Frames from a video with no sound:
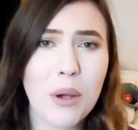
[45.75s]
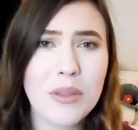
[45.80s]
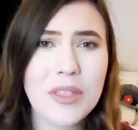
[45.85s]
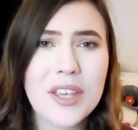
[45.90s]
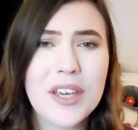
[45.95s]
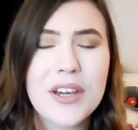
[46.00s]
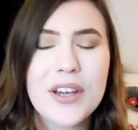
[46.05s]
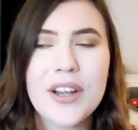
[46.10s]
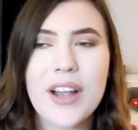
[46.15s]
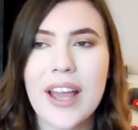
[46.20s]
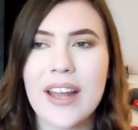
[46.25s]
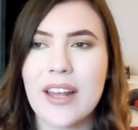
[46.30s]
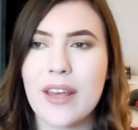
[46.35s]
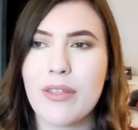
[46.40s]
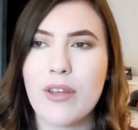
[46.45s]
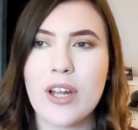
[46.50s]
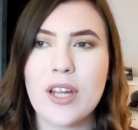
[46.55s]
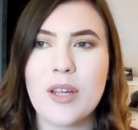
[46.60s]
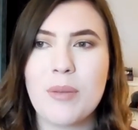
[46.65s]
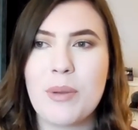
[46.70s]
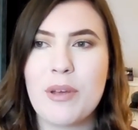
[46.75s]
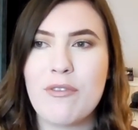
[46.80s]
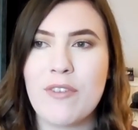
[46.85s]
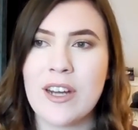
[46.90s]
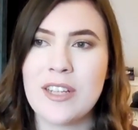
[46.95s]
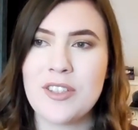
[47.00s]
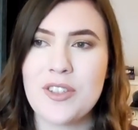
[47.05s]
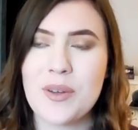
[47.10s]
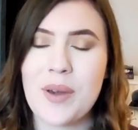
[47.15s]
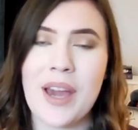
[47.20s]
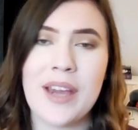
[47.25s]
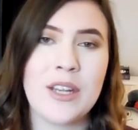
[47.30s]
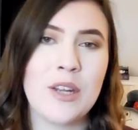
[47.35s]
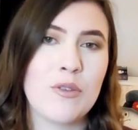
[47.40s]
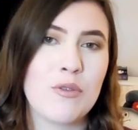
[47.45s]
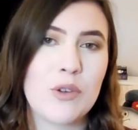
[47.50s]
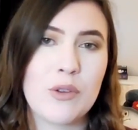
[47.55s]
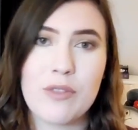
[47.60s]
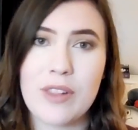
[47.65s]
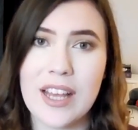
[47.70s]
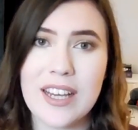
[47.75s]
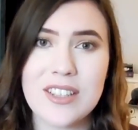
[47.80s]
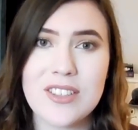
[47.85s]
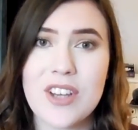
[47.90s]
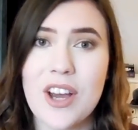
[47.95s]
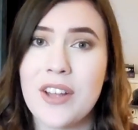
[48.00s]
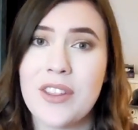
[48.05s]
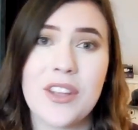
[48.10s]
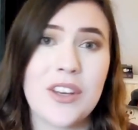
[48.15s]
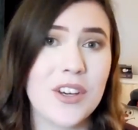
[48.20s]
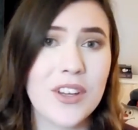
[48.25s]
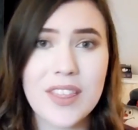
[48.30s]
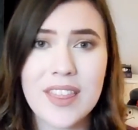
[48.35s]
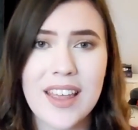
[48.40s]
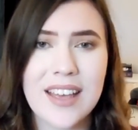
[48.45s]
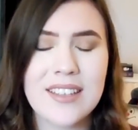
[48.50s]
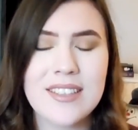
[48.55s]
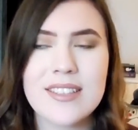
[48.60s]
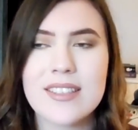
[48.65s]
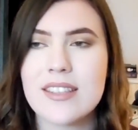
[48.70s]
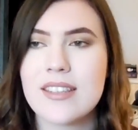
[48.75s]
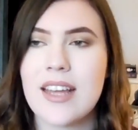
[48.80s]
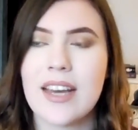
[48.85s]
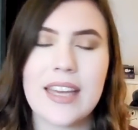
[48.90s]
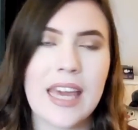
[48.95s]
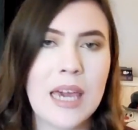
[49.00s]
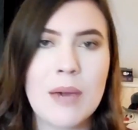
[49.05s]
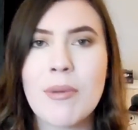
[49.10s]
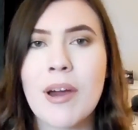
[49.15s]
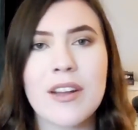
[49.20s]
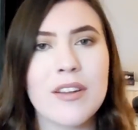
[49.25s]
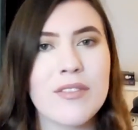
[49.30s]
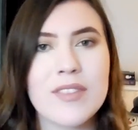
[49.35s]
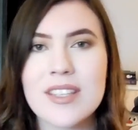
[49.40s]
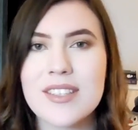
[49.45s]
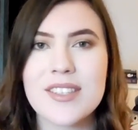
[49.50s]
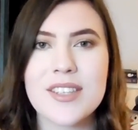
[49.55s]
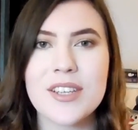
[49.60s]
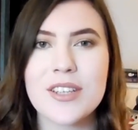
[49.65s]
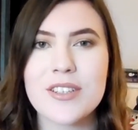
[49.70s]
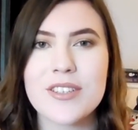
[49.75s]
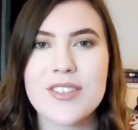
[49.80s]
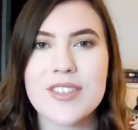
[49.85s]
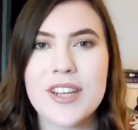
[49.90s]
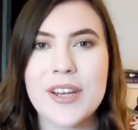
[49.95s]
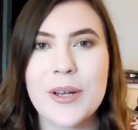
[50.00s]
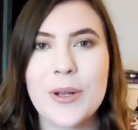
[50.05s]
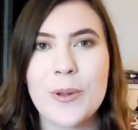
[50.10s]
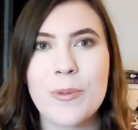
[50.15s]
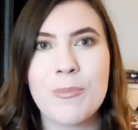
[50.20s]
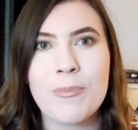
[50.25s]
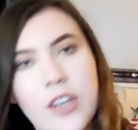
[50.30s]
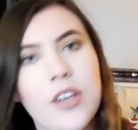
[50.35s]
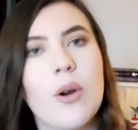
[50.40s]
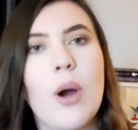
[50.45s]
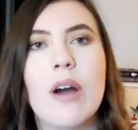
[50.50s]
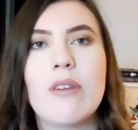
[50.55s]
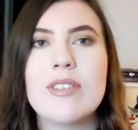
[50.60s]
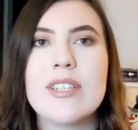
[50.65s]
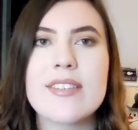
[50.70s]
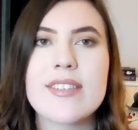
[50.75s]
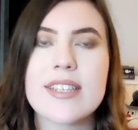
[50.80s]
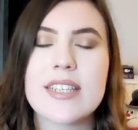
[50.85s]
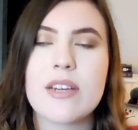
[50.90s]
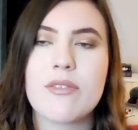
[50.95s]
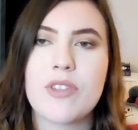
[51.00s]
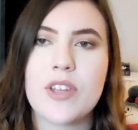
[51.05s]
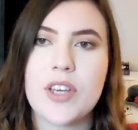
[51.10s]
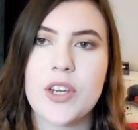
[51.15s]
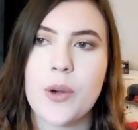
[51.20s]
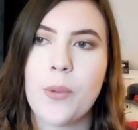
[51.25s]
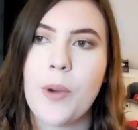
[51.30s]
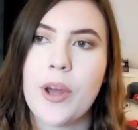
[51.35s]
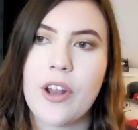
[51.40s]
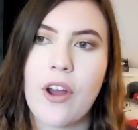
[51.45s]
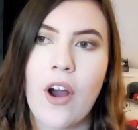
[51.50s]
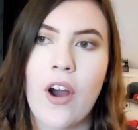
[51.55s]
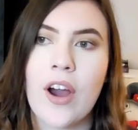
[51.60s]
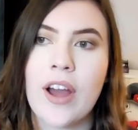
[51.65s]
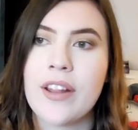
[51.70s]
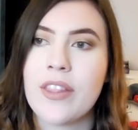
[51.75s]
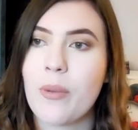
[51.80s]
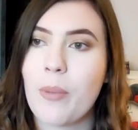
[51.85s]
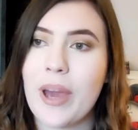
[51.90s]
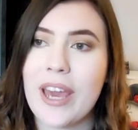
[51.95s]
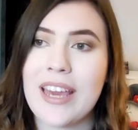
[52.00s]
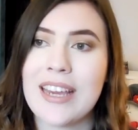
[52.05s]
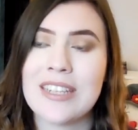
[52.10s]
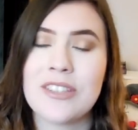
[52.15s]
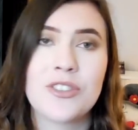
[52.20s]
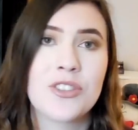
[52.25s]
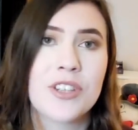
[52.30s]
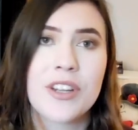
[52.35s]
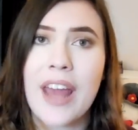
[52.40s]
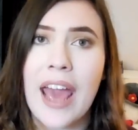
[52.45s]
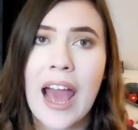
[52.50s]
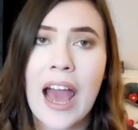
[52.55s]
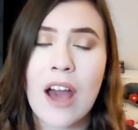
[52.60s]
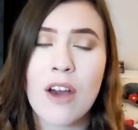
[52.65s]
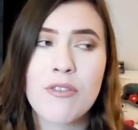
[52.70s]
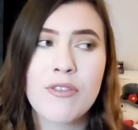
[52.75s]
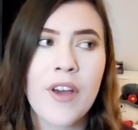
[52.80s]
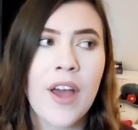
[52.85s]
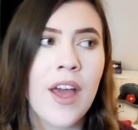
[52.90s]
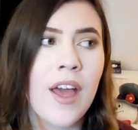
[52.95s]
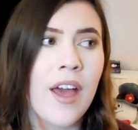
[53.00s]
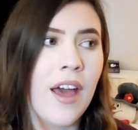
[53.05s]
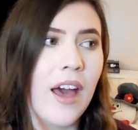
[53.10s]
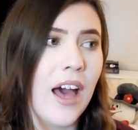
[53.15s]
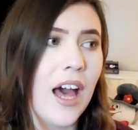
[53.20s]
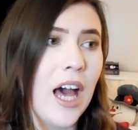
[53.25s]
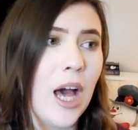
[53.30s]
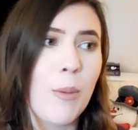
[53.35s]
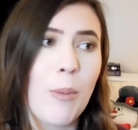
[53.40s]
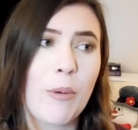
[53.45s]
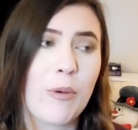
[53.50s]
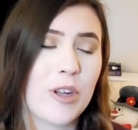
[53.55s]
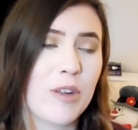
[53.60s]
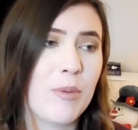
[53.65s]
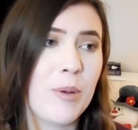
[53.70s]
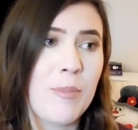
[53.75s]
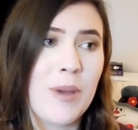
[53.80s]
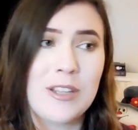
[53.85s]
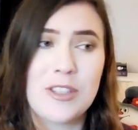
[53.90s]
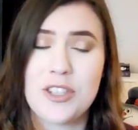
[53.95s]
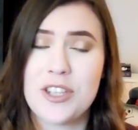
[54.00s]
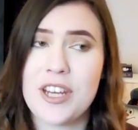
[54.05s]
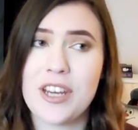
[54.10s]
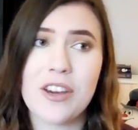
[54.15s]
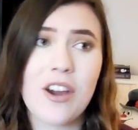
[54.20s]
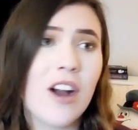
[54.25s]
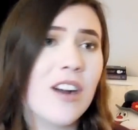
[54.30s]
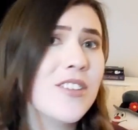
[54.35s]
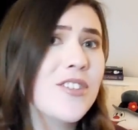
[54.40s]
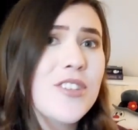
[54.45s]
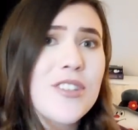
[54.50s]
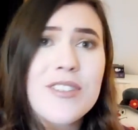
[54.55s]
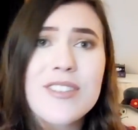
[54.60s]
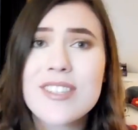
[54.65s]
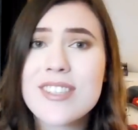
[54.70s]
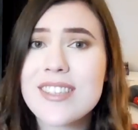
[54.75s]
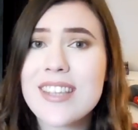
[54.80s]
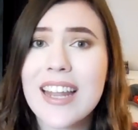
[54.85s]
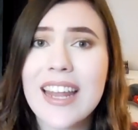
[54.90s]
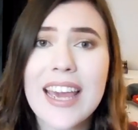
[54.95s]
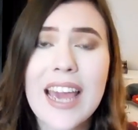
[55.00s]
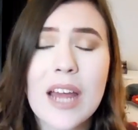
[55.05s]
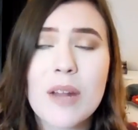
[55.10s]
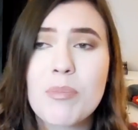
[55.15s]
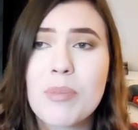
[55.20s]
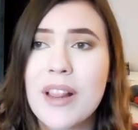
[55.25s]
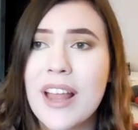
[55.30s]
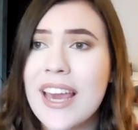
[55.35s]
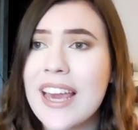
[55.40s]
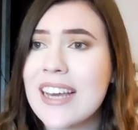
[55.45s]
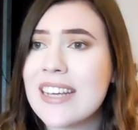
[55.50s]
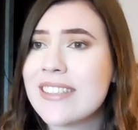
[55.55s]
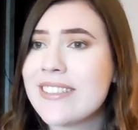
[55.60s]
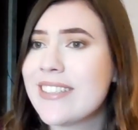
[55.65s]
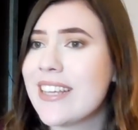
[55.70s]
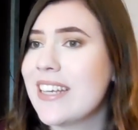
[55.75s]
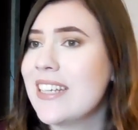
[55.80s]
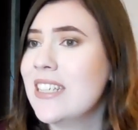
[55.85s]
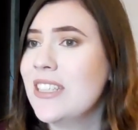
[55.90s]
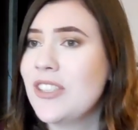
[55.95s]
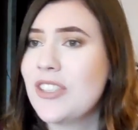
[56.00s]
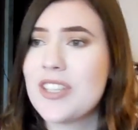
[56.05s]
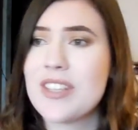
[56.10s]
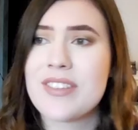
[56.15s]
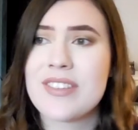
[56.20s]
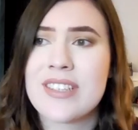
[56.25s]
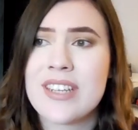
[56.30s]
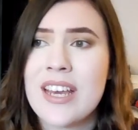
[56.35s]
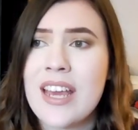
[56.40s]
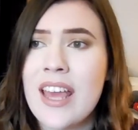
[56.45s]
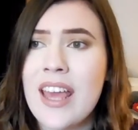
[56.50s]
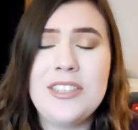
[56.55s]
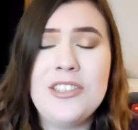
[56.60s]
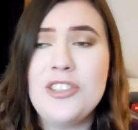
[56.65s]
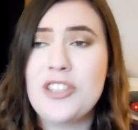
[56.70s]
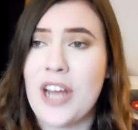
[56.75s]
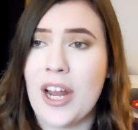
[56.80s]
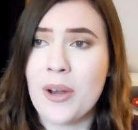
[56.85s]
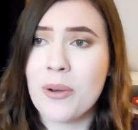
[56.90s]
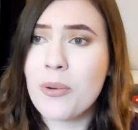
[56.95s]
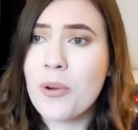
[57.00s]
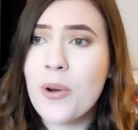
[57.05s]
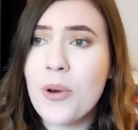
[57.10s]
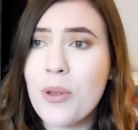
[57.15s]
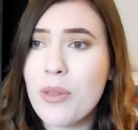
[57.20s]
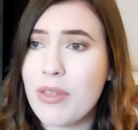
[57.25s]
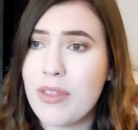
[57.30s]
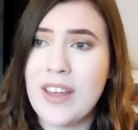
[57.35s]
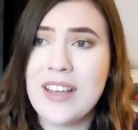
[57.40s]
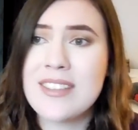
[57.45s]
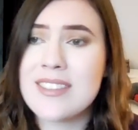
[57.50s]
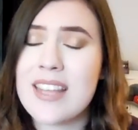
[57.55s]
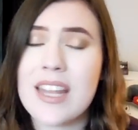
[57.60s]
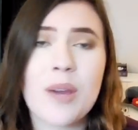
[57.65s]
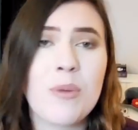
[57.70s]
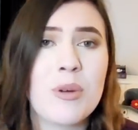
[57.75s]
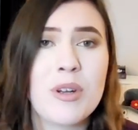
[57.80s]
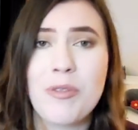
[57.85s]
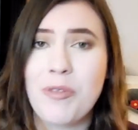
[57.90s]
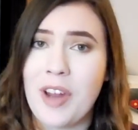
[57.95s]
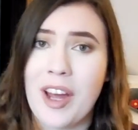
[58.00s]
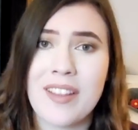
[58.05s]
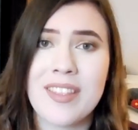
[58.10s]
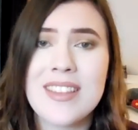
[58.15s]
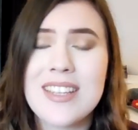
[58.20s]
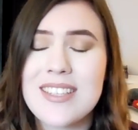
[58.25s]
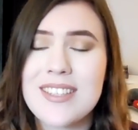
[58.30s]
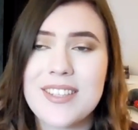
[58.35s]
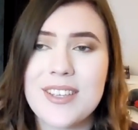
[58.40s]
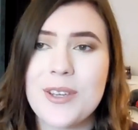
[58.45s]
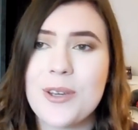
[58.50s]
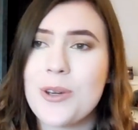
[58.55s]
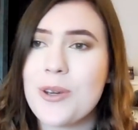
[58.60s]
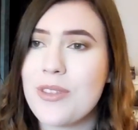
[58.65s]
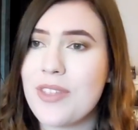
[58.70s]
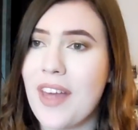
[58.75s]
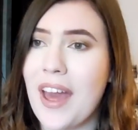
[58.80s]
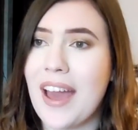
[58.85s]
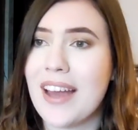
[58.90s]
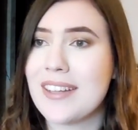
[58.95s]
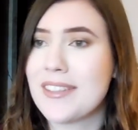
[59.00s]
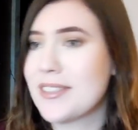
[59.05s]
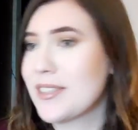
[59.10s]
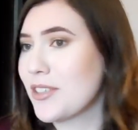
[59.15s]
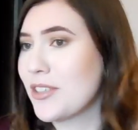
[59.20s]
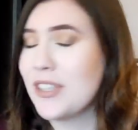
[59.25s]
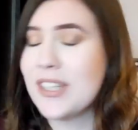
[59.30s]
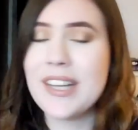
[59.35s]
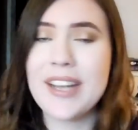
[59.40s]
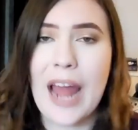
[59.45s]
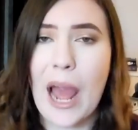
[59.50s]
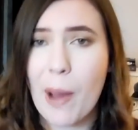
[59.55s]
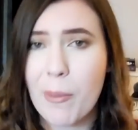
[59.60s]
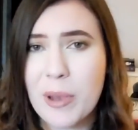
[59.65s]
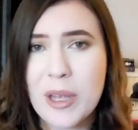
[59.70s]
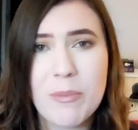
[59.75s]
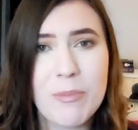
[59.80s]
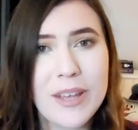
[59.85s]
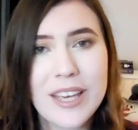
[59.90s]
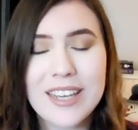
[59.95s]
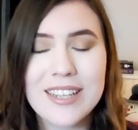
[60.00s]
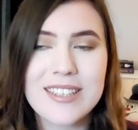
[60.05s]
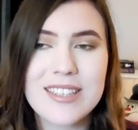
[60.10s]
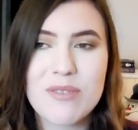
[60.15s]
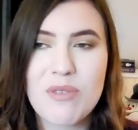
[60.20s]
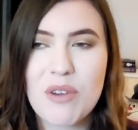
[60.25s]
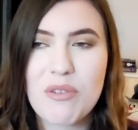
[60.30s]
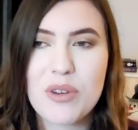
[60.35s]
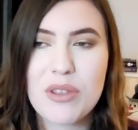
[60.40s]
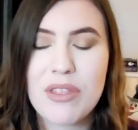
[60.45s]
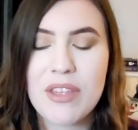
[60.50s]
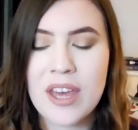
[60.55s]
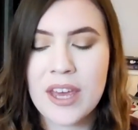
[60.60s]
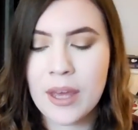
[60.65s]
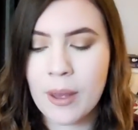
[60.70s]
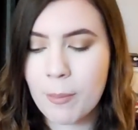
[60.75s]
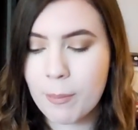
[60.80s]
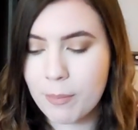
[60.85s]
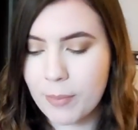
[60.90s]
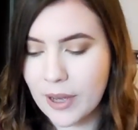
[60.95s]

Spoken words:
throughout the year, and I thought it'd be fun to kind of reflect on the good things that came out of this year still. You know, obviously if the year went on the way it should have, I would have been mentioning concerts that I had planned and just, in general, things that I would have done this year that couldn't happen because of everything,